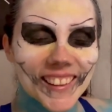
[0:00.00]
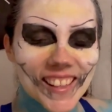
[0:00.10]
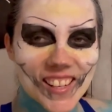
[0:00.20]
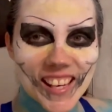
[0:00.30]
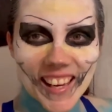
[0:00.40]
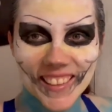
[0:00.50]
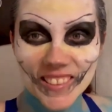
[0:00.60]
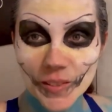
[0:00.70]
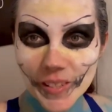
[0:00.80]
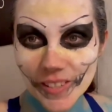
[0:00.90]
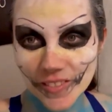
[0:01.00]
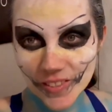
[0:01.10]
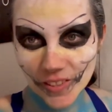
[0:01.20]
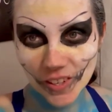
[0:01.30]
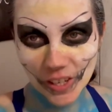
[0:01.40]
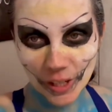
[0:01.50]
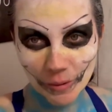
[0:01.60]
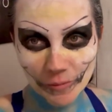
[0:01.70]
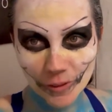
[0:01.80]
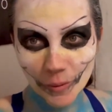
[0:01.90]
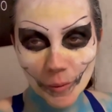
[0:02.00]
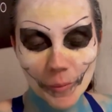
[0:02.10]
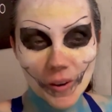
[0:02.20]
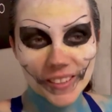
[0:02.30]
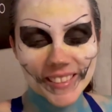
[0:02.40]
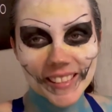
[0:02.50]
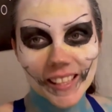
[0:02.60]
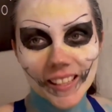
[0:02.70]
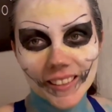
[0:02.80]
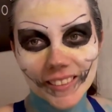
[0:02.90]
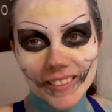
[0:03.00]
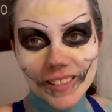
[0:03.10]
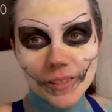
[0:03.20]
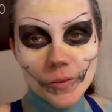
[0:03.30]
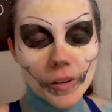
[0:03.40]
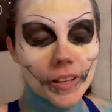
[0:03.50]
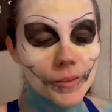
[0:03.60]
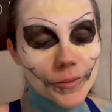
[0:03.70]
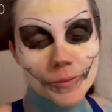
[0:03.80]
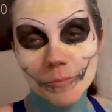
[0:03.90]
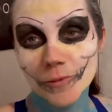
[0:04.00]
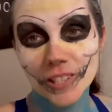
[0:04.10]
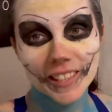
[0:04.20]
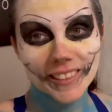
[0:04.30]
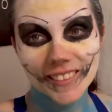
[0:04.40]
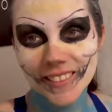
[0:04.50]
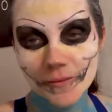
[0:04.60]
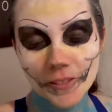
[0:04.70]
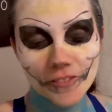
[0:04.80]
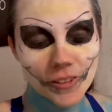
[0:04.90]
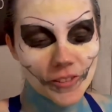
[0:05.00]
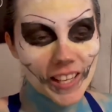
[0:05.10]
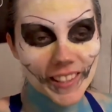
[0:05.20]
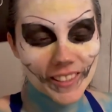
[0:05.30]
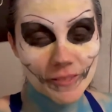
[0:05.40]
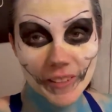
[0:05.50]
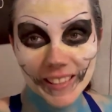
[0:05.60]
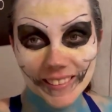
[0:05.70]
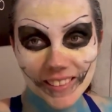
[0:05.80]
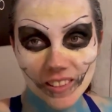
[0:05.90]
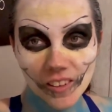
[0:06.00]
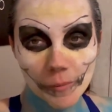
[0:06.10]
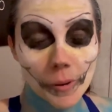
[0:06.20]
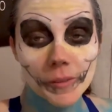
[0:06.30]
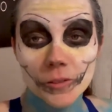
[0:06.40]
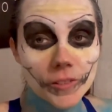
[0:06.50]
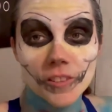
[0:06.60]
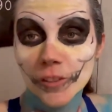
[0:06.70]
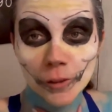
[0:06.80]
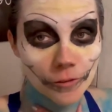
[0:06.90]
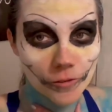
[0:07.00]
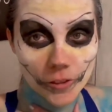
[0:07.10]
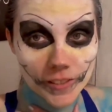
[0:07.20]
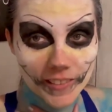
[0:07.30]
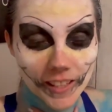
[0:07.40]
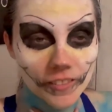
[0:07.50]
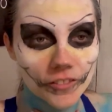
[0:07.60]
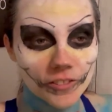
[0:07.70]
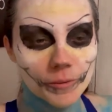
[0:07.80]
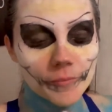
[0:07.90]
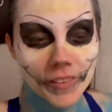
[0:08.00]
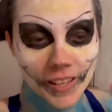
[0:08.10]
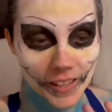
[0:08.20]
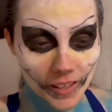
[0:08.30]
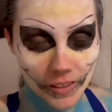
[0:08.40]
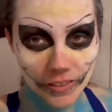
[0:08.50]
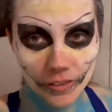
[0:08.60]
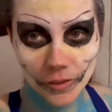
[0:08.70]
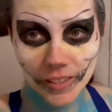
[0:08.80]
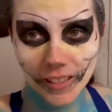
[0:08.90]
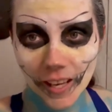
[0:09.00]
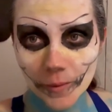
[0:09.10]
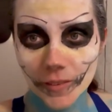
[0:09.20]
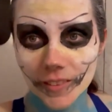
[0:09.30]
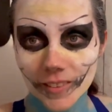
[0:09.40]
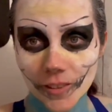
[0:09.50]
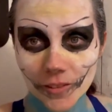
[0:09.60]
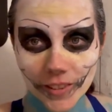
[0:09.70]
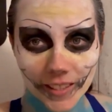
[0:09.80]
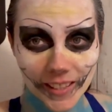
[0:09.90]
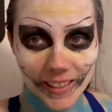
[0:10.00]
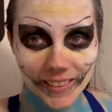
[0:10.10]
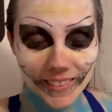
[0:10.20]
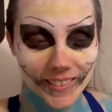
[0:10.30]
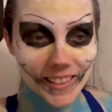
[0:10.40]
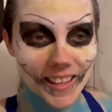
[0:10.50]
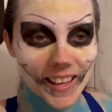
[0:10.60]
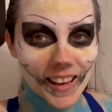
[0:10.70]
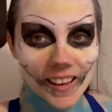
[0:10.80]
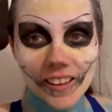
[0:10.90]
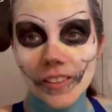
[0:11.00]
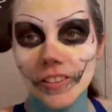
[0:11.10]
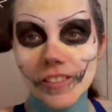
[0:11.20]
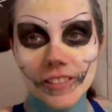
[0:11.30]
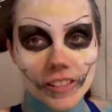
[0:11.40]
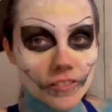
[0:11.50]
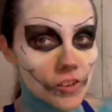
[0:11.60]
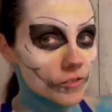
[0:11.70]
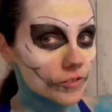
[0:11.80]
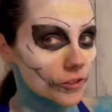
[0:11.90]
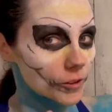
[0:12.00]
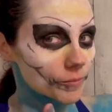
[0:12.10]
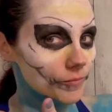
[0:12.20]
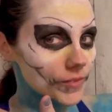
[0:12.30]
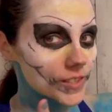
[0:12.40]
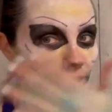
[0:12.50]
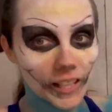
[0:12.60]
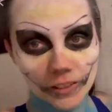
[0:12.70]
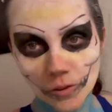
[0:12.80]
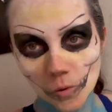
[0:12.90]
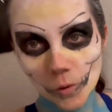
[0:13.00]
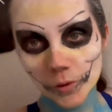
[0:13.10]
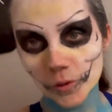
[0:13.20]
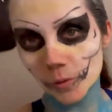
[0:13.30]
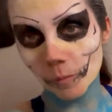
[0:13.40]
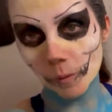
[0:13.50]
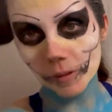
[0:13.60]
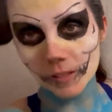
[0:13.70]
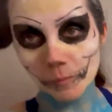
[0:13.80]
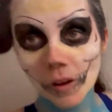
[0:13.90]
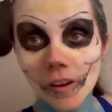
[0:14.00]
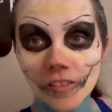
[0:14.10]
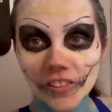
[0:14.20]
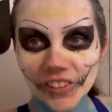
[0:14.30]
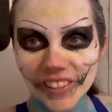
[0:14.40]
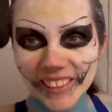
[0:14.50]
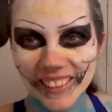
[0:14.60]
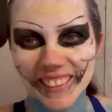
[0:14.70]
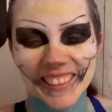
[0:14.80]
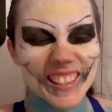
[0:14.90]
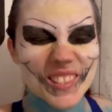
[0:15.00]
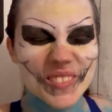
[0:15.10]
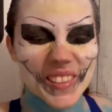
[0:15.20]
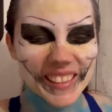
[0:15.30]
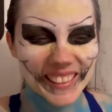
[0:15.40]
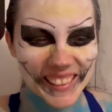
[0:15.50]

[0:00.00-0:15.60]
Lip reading: Okay, so we have just got home from the party and it was brilliant, to be fair. We had an amazing time. I've also got no voice left from doing the games and stuff with the kids. You can see I've gone from Skeletor to Mummy Smurf, and that's fine.